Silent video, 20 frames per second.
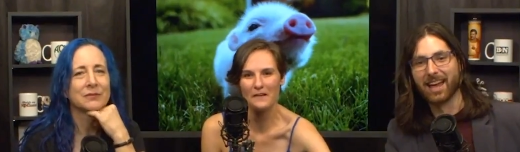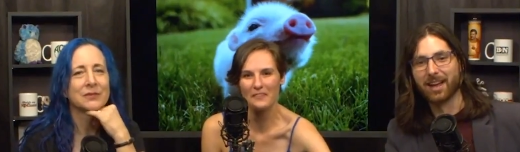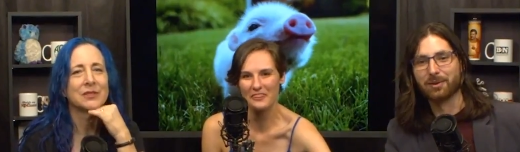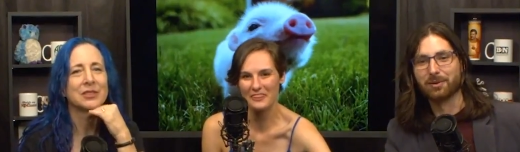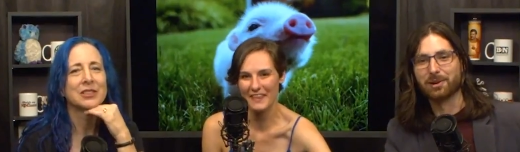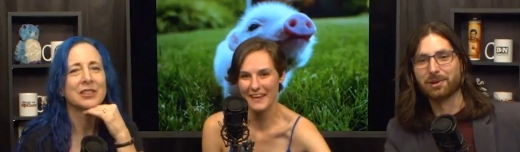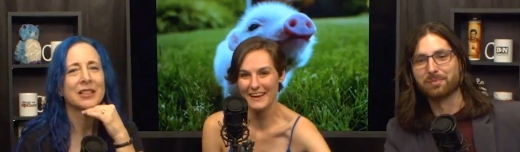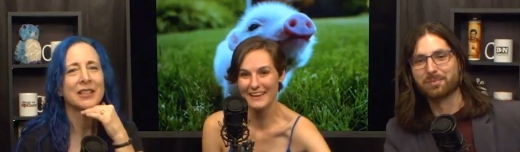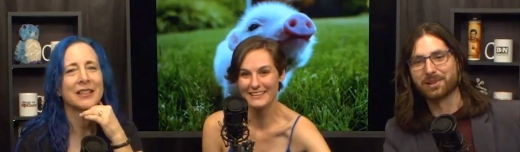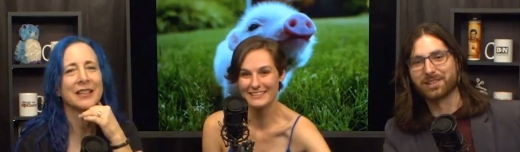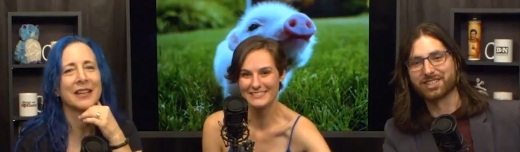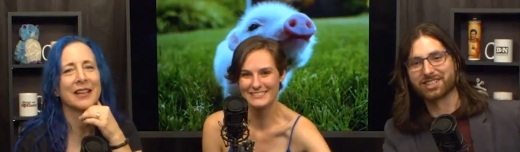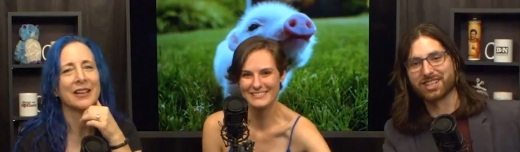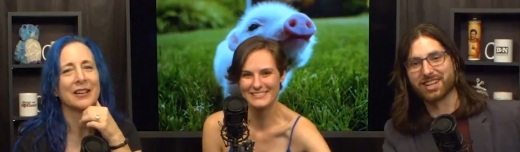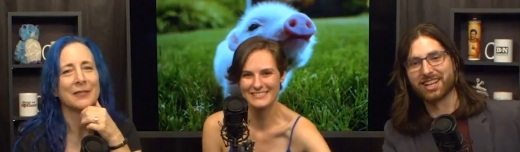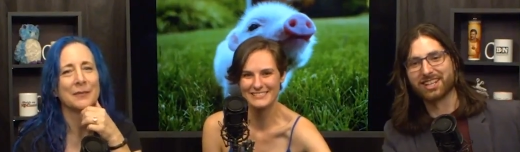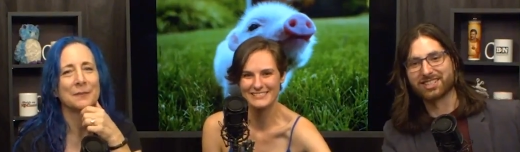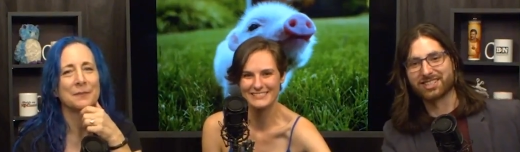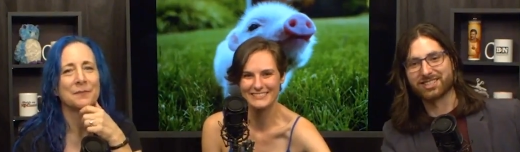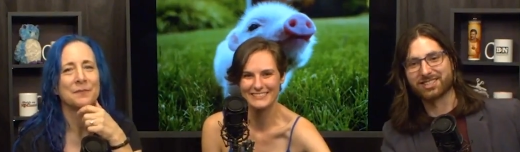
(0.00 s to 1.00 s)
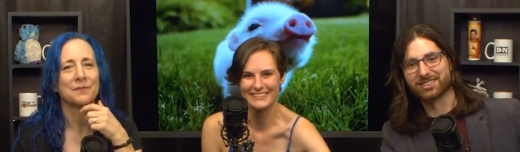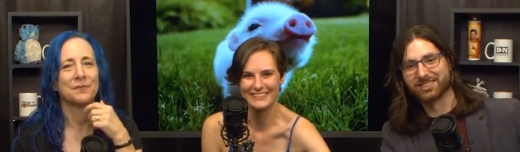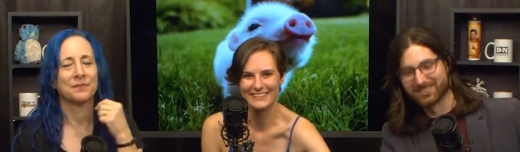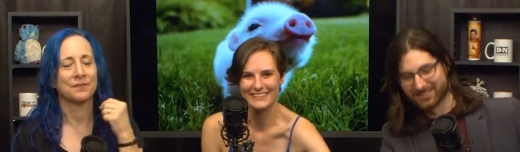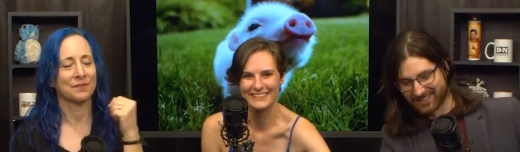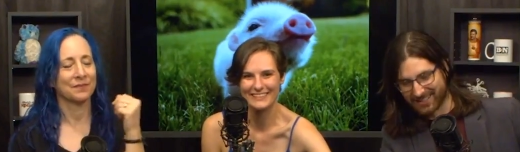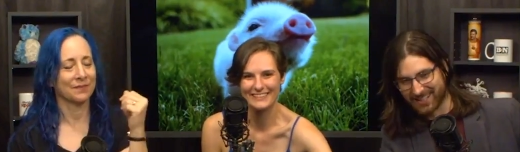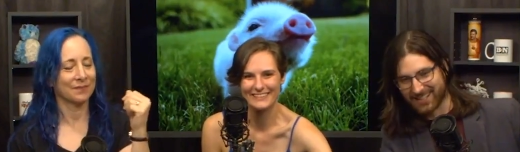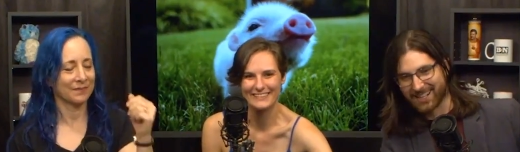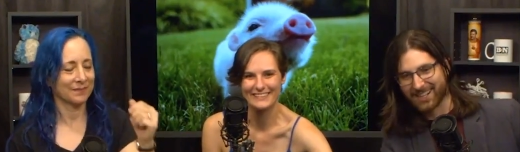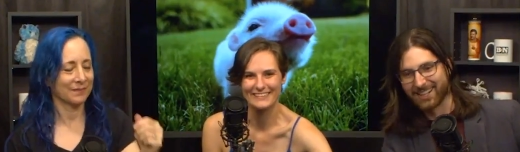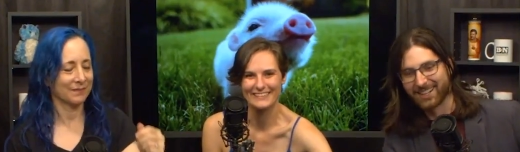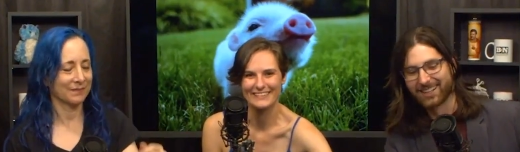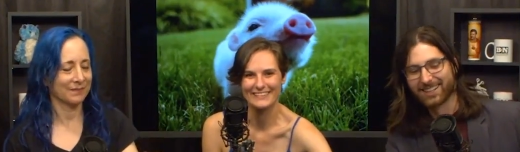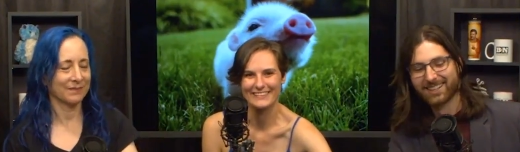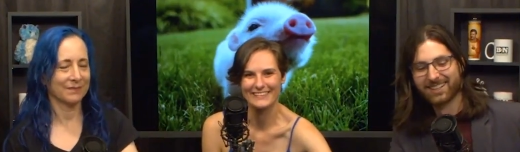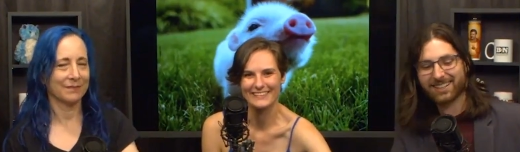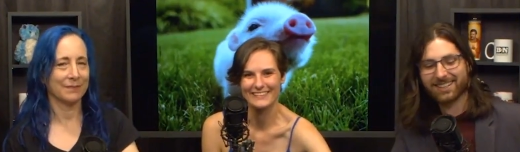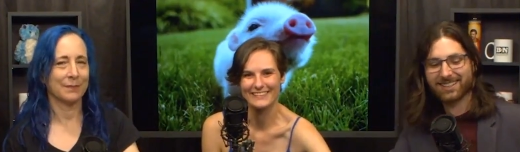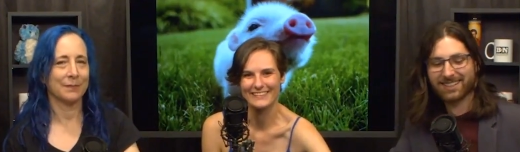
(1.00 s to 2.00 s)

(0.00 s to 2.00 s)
Speaker 1: hey, we appreciate you. Take care.